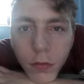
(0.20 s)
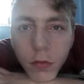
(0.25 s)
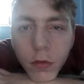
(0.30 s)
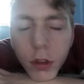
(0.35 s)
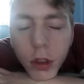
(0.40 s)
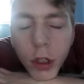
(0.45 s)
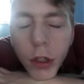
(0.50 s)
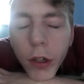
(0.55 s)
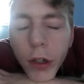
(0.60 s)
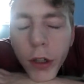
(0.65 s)

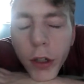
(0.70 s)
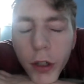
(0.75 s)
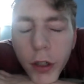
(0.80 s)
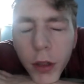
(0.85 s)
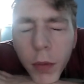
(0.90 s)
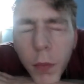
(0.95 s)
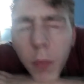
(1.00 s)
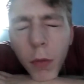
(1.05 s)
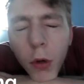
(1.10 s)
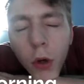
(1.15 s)
Good
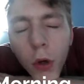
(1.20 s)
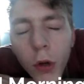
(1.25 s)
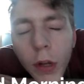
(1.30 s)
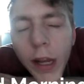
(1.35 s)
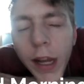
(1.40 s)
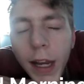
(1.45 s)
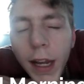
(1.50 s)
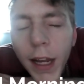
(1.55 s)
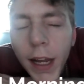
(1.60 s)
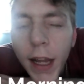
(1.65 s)

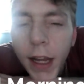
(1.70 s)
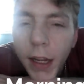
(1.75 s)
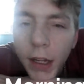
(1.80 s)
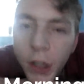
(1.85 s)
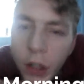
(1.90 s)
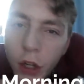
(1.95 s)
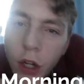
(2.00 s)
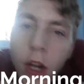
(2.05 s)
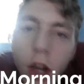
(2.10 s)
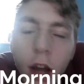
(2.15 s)
morning and
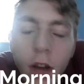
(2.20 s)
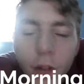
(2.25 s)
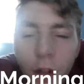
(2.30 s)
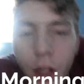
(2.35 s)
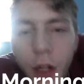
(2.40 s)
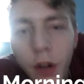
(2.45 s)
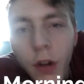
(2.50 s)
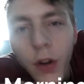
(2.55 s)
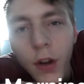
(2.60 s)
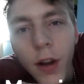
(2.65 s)
good
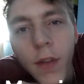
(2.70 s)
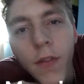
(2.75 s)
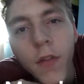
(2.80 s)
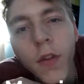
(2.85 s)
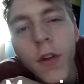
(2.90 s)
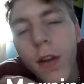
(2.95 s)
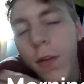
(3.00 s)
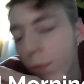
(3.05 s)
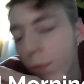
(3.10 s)
afternoon, everyone.